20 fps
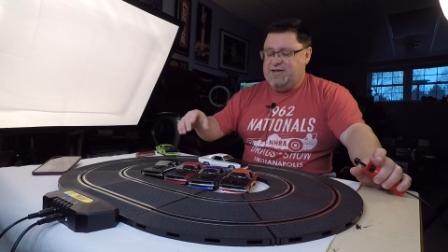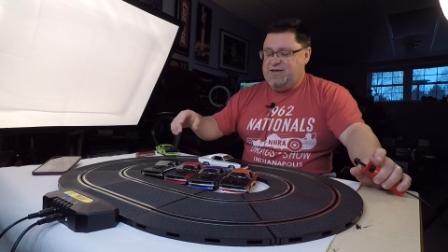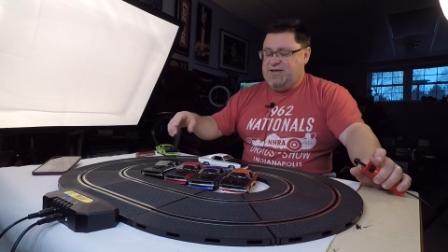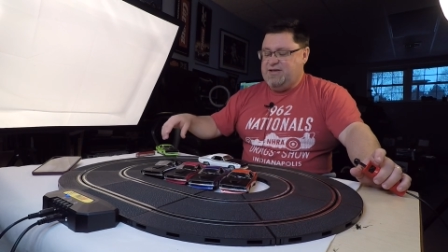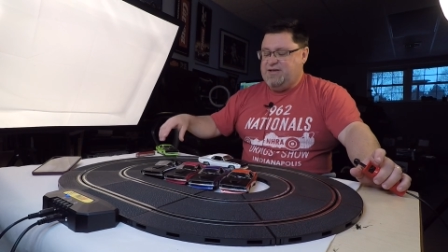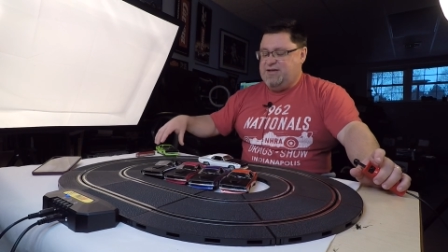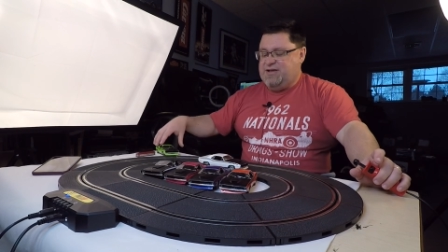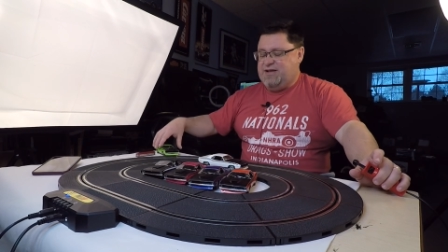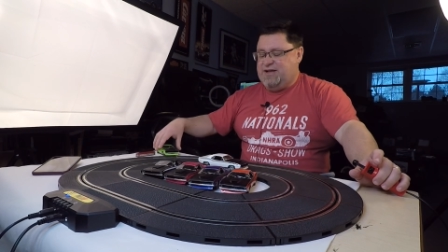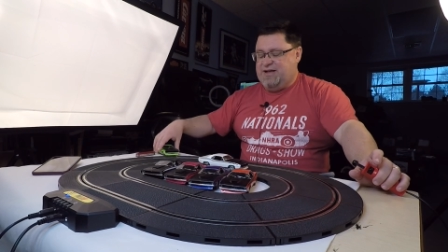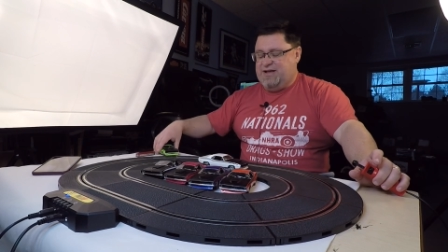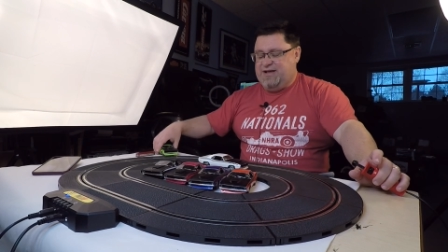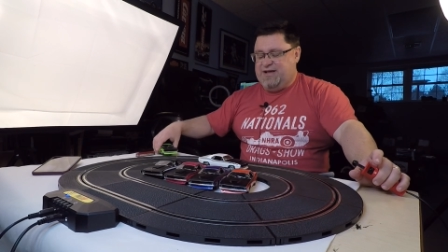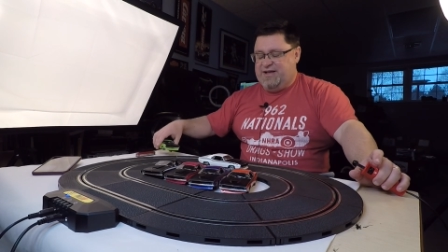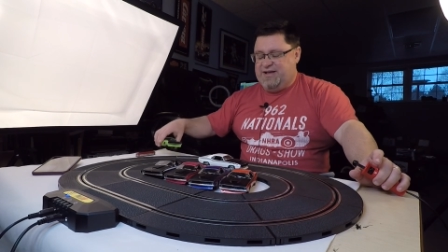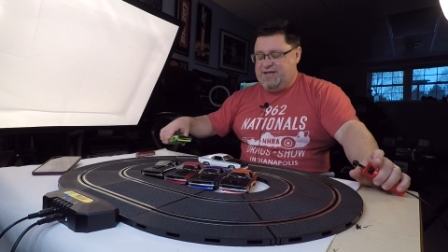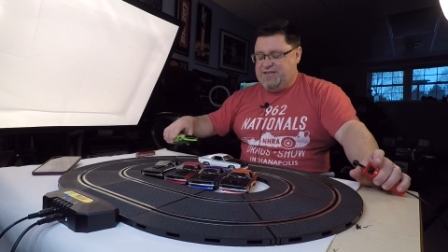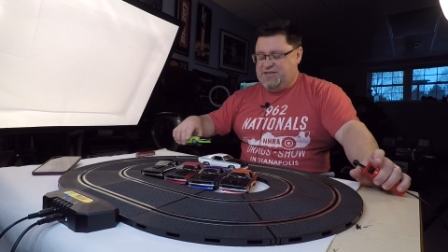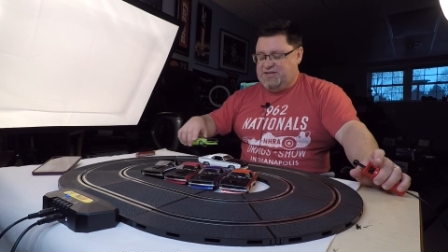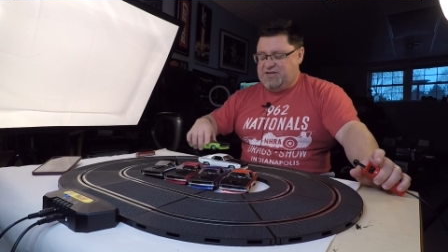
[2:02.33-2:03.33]

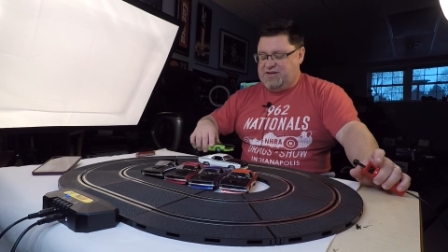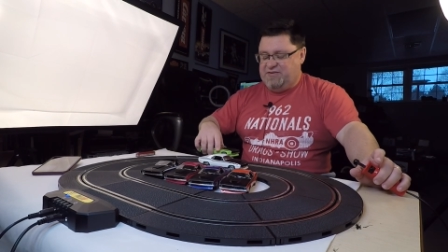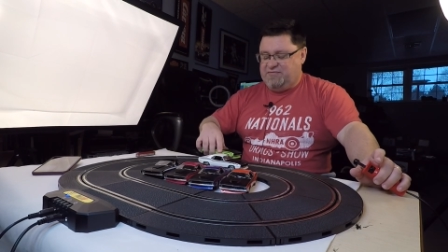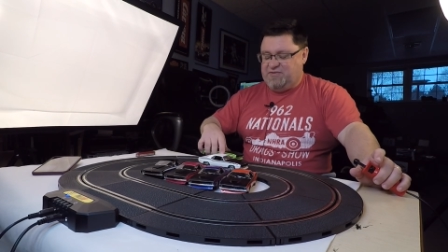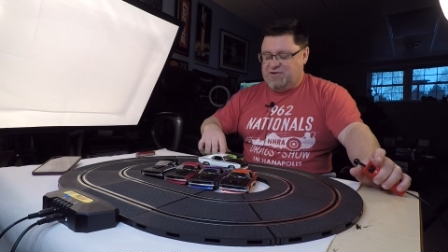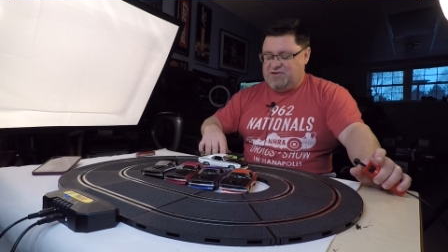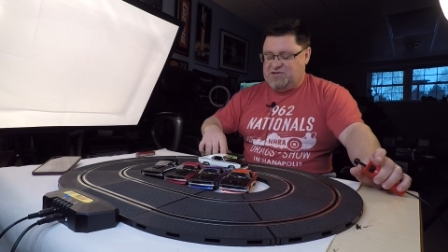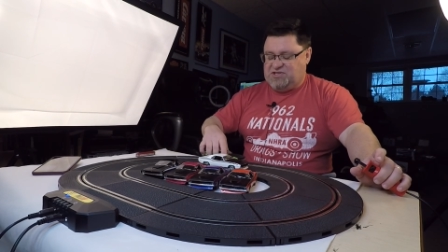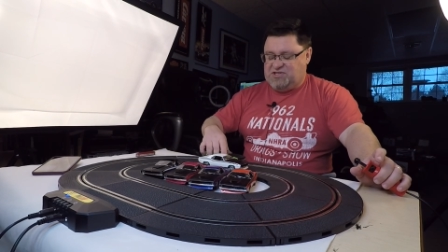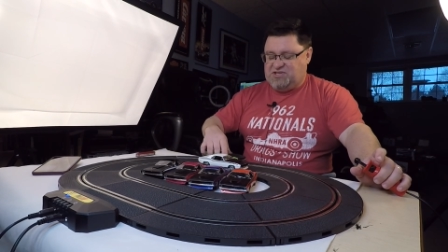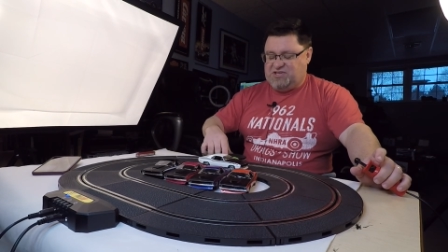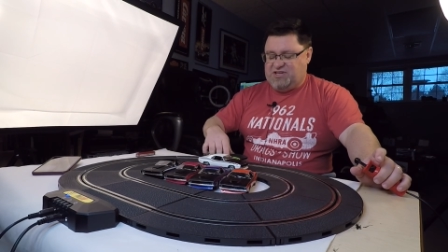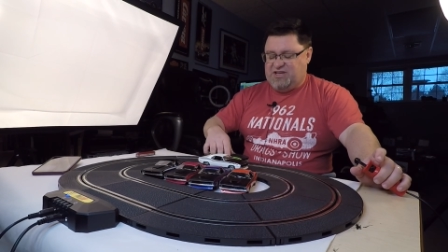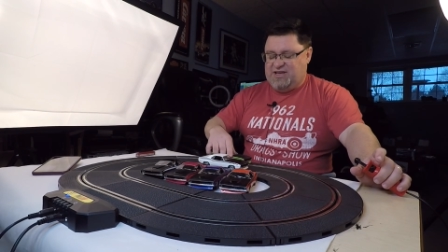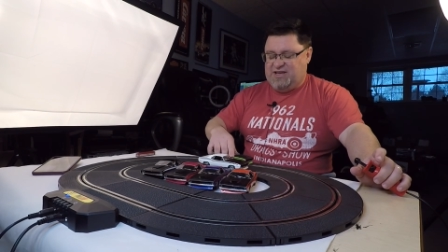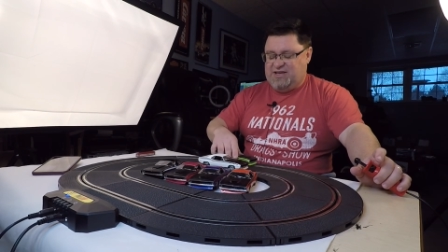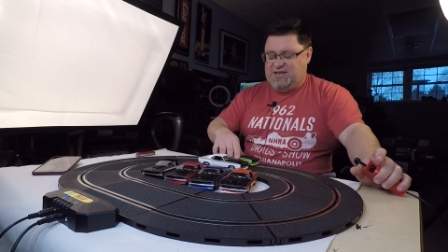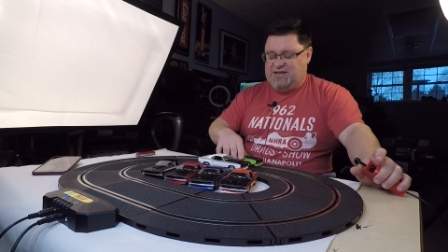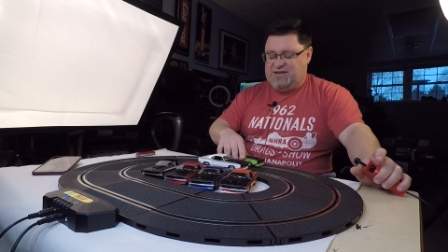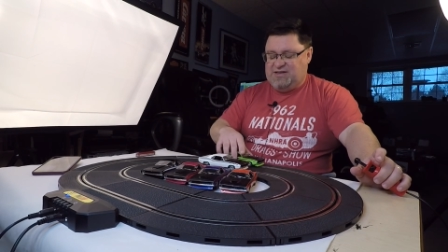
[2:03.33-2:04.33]
the difference
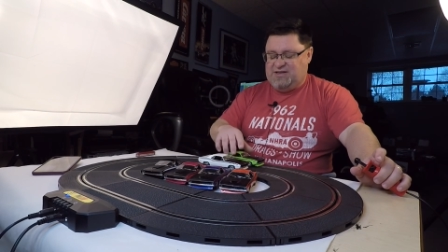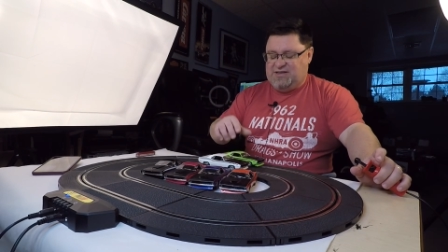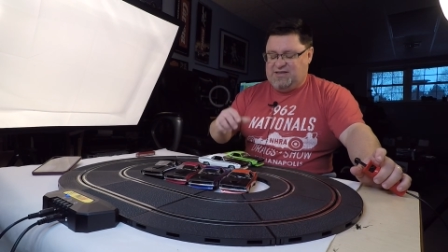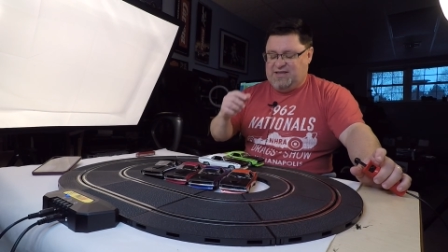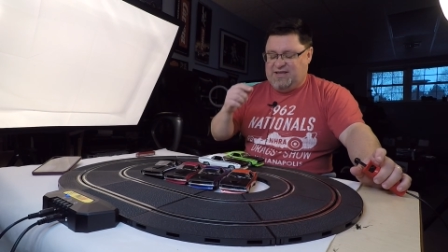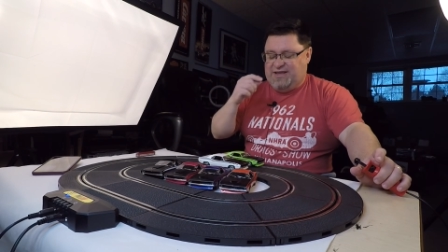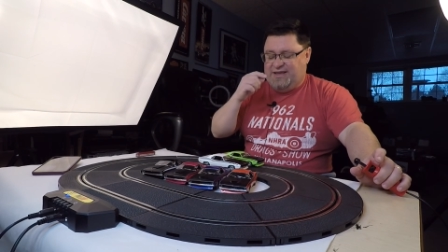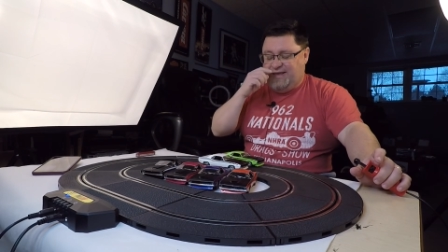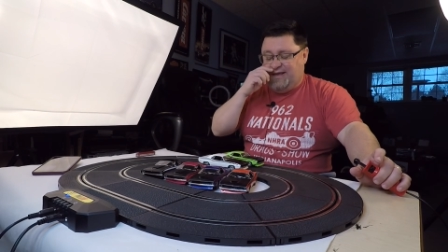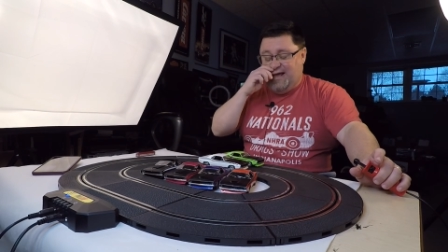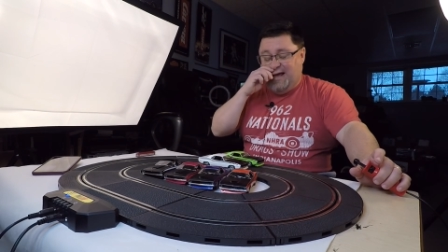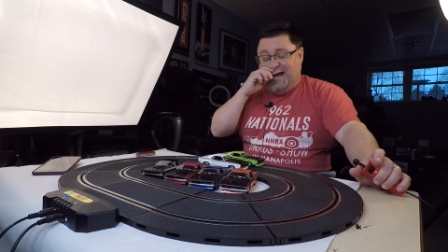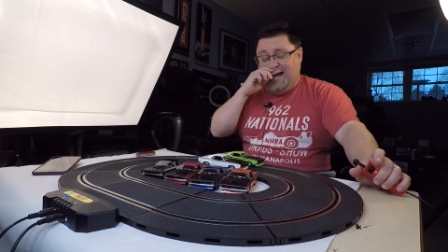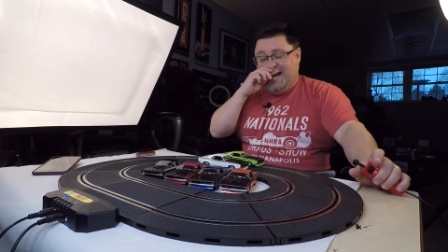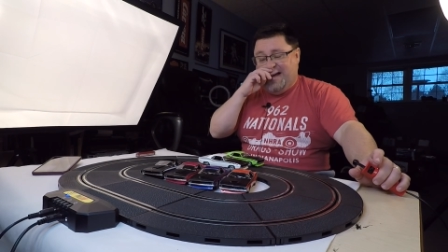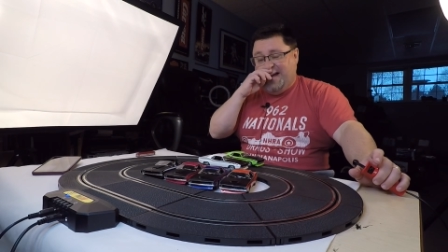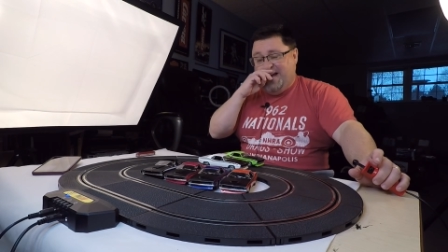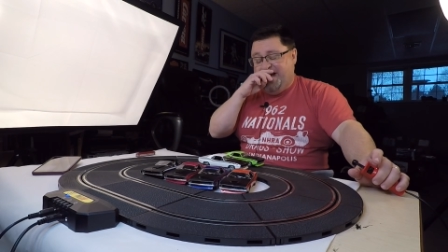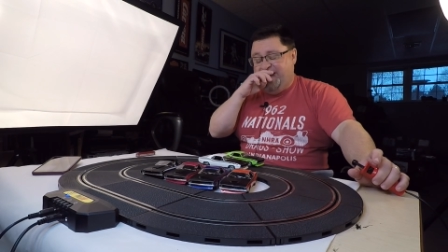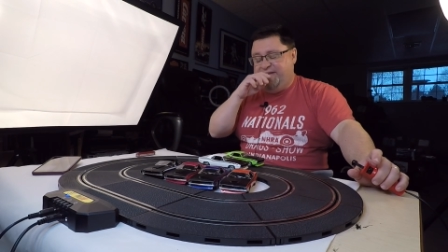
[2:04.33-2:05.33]
in
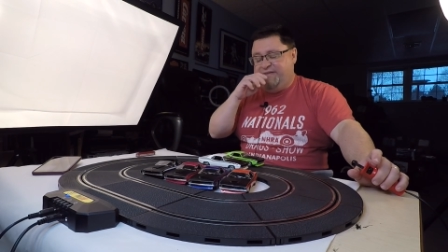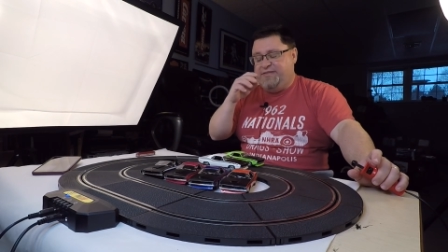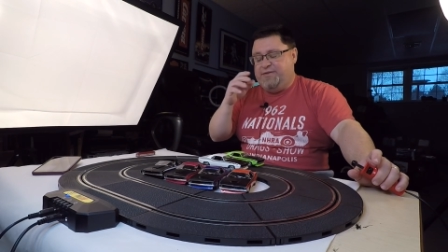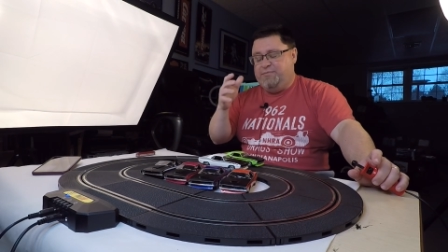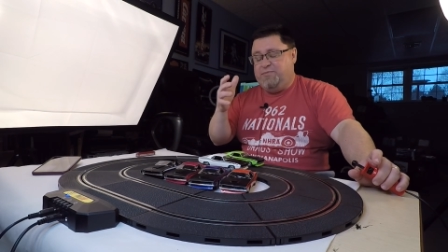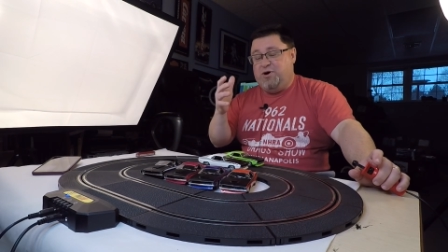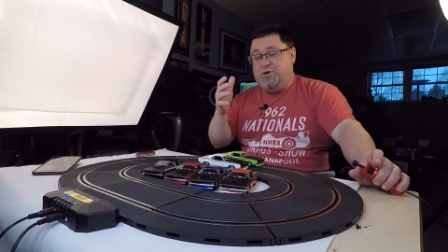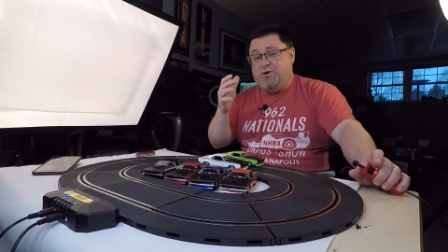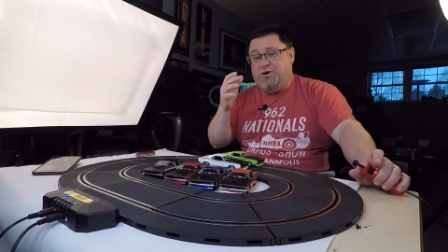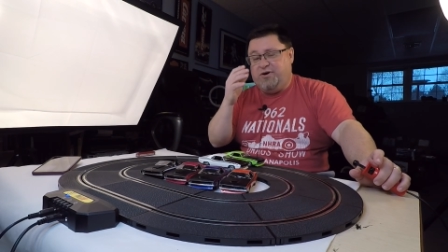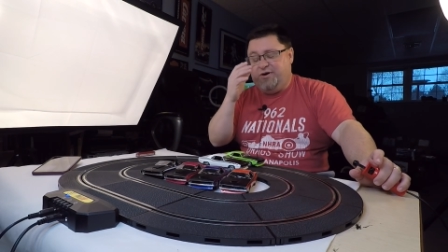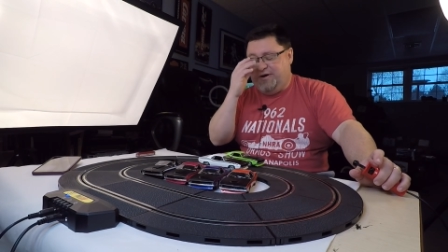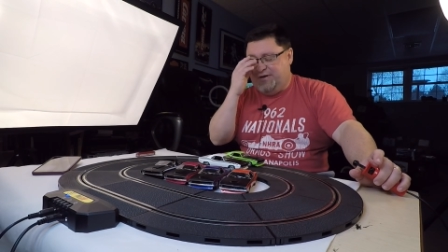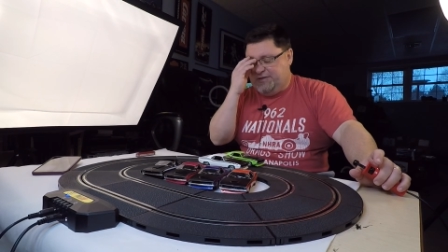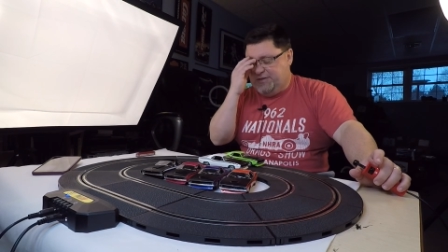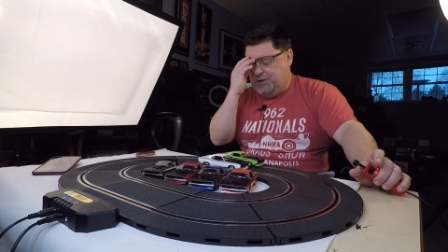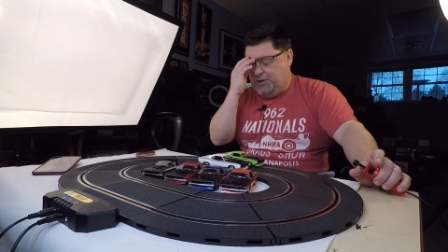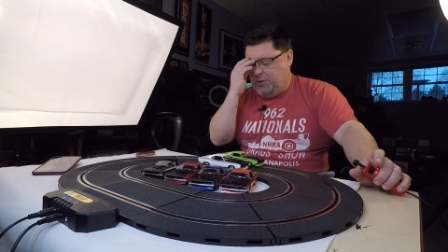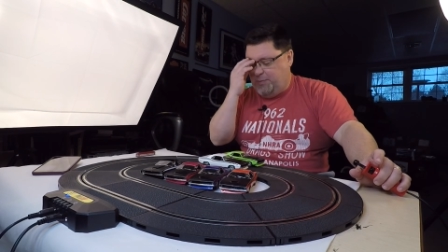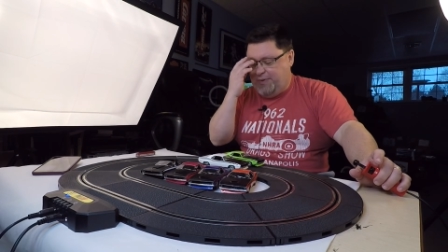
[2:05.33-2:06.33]
the motor a
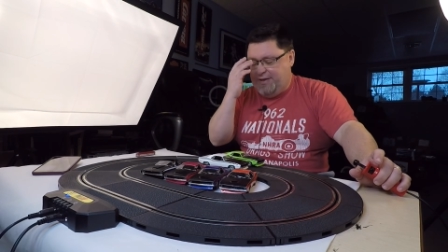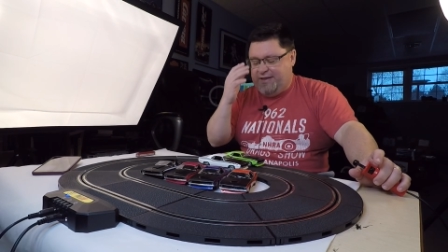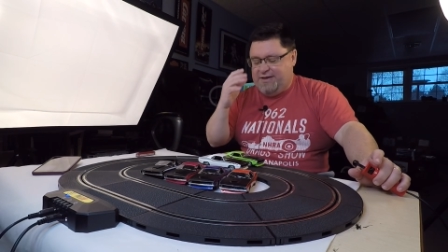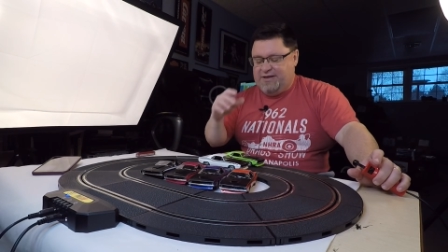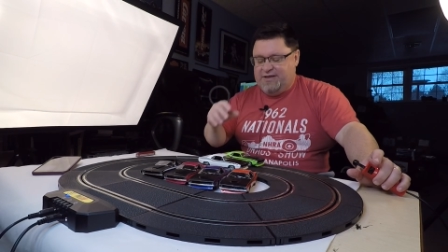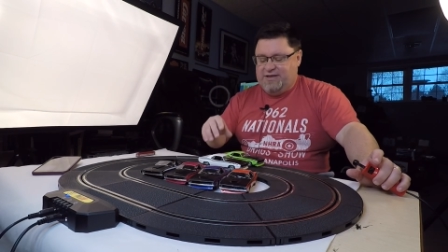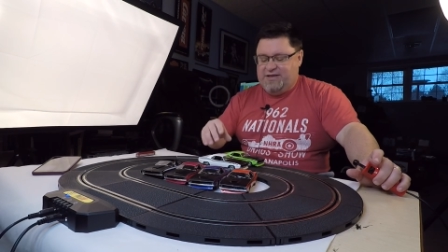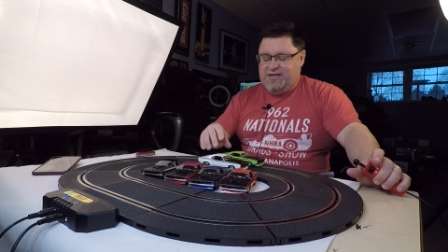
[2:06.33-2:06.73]
little bit.